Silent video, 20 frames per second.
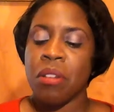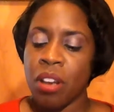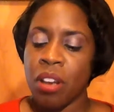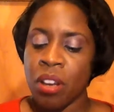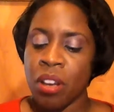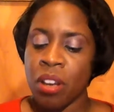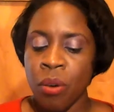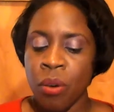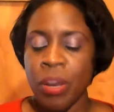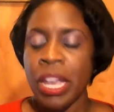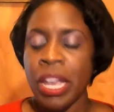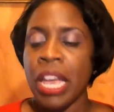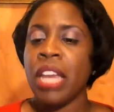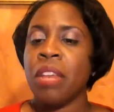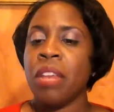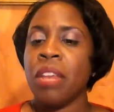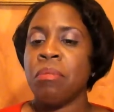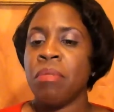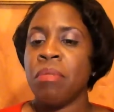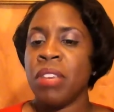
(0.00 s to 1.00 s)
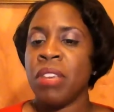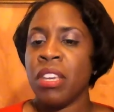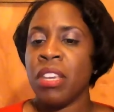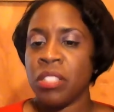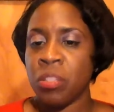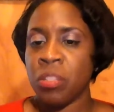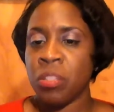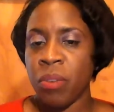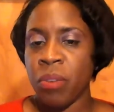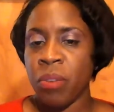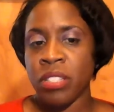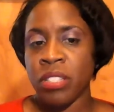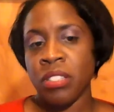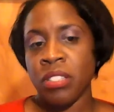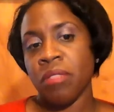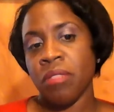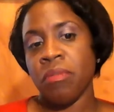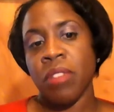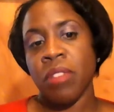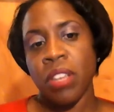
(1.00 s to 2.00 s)
go ahead and be
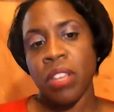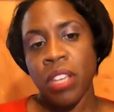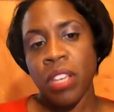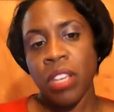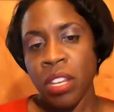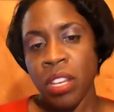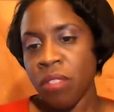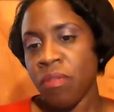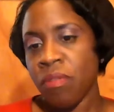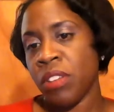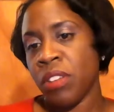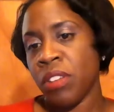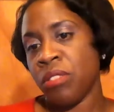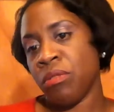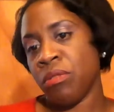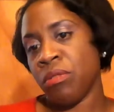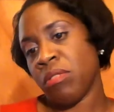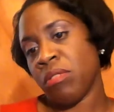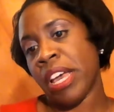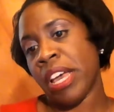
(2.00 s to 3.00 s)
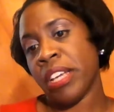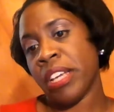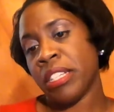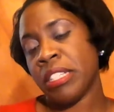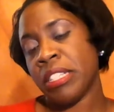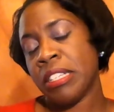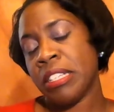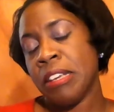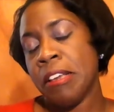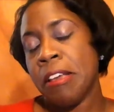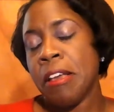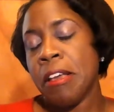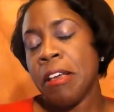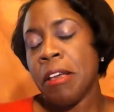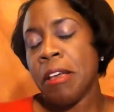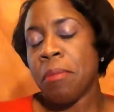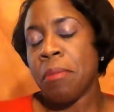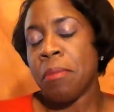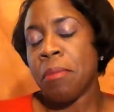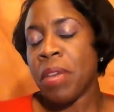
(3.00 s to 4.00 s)
expressive, individualize.
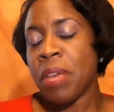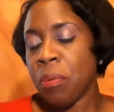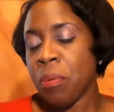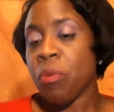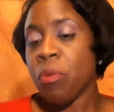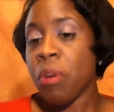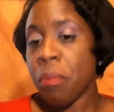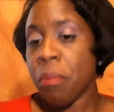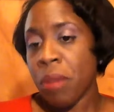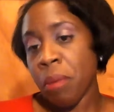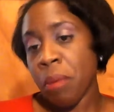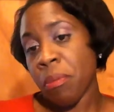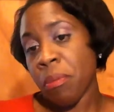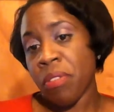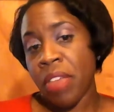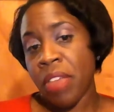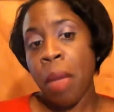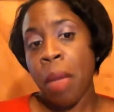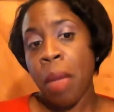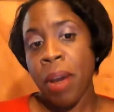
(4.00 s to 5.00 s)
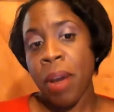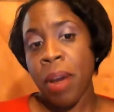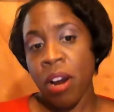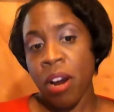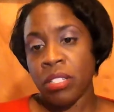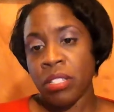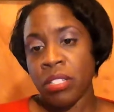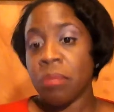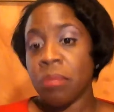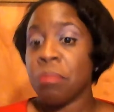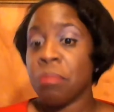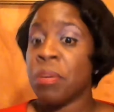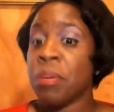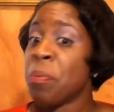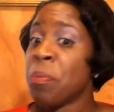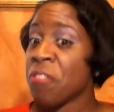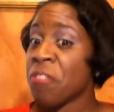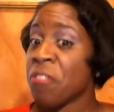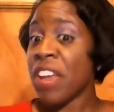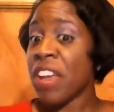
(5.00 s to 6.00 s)
People remember that person. Be
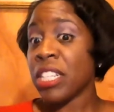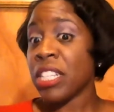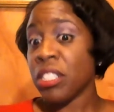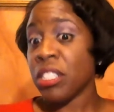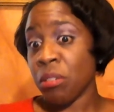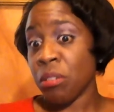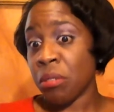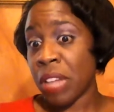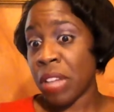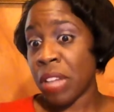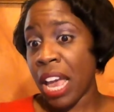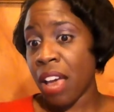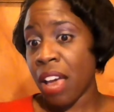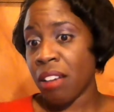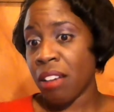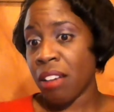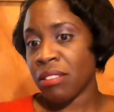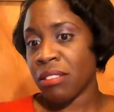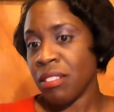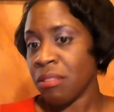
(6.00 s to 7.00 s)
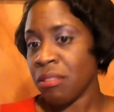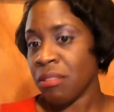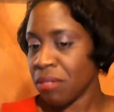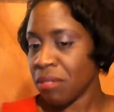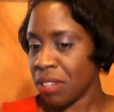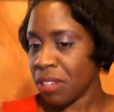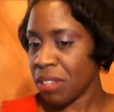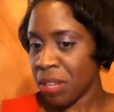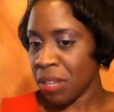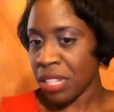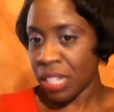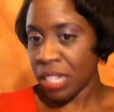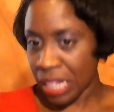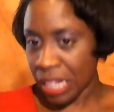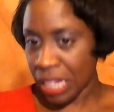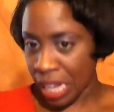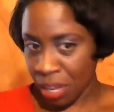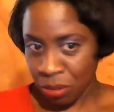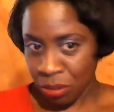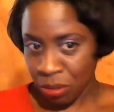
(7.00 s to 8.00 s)
professional now. Don't come in the
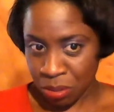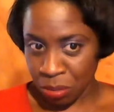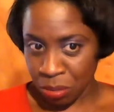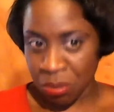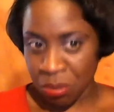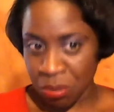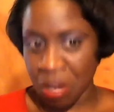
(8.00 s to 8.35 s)
clown suit.